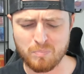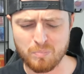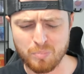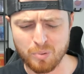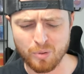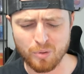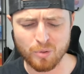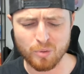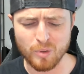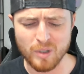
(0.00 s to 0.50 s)

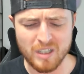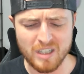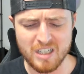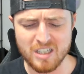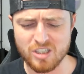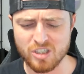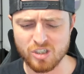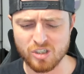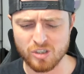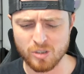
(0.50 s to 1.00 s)
pretty
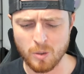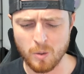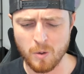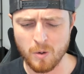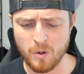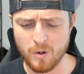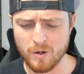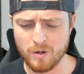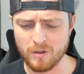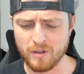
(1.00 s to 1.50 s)

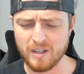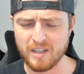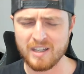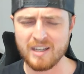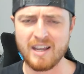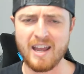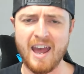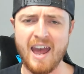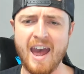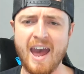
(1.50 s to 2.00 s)
sure
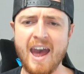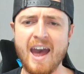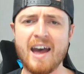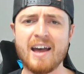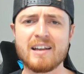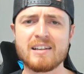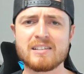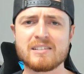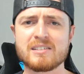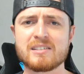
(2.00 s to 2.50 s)
it
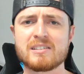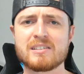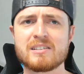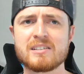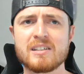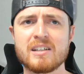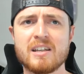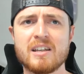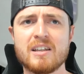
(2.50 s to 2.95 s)
has